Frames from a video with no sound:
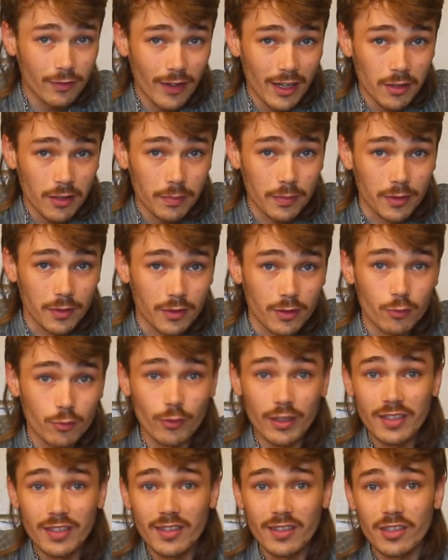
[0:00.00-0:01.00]
developments,
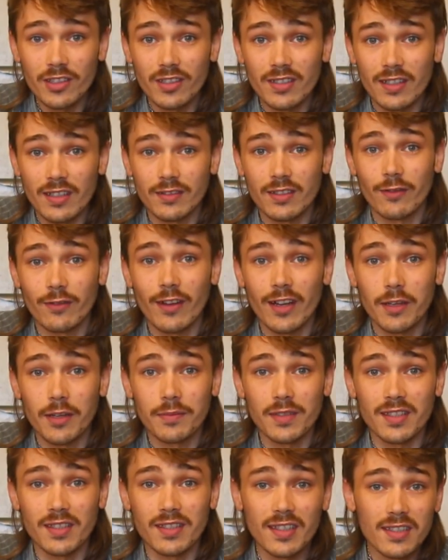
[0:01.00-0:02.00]
researchers have
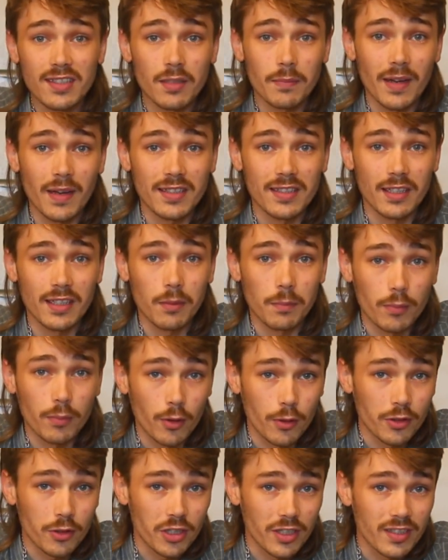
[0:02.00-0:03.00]
developed systematic
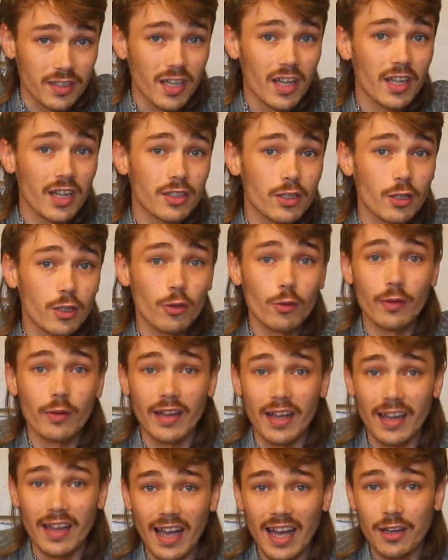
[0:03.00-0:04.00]
approaches to
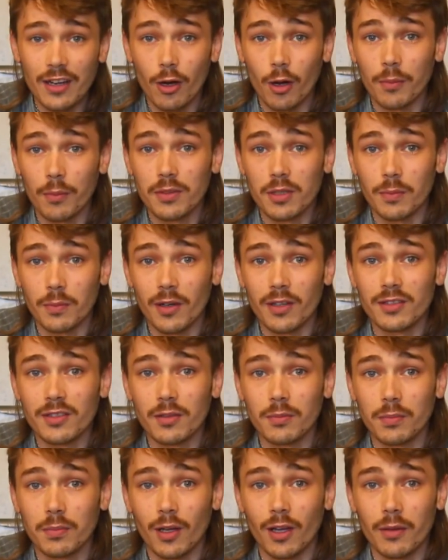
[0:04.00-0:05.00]
create and optimize
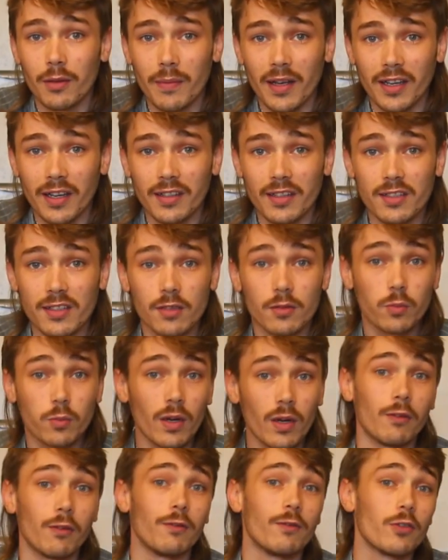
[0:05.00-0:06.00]
compliant mechanisms,
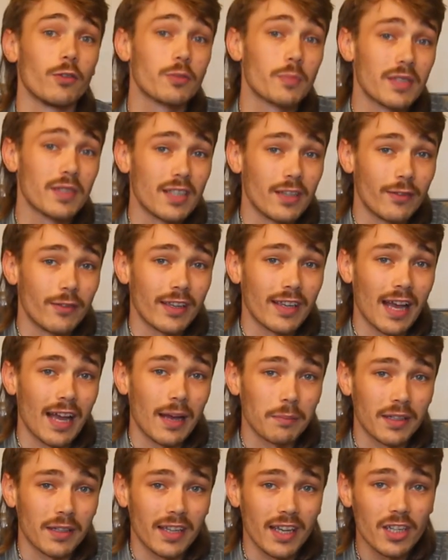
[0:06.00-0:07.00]
well, for specific
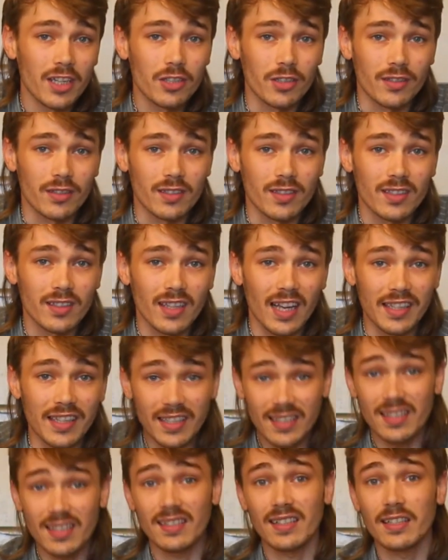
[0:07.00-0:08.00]
applications. And
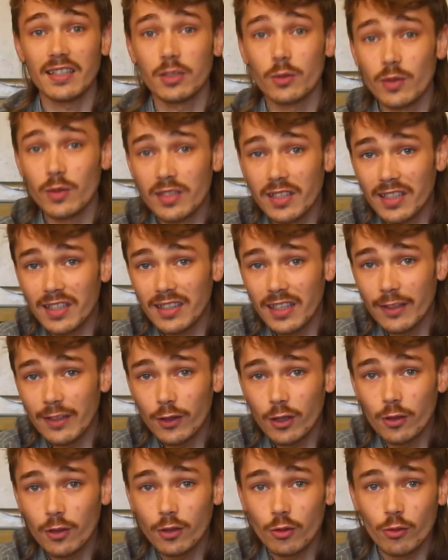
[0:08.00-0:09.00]
this has led to a
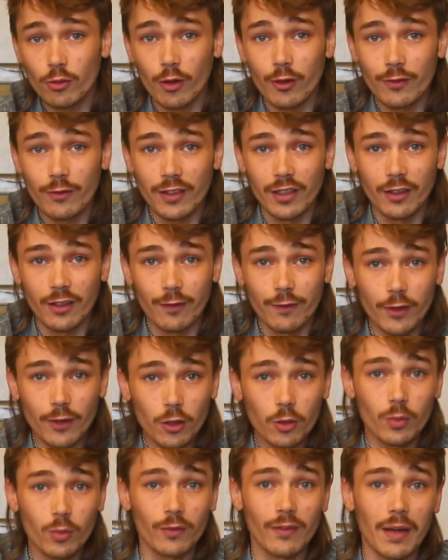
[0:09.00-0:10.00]
significant growth in the
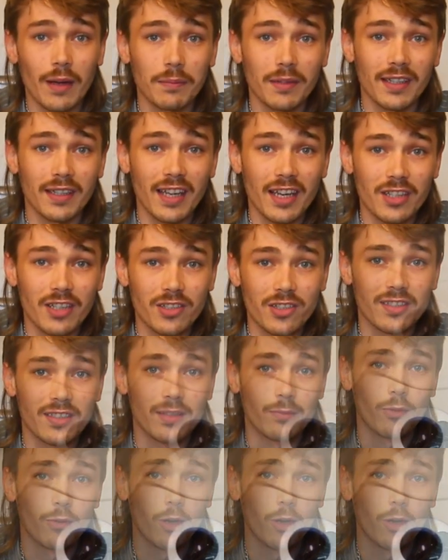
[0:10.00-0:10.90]
field with applications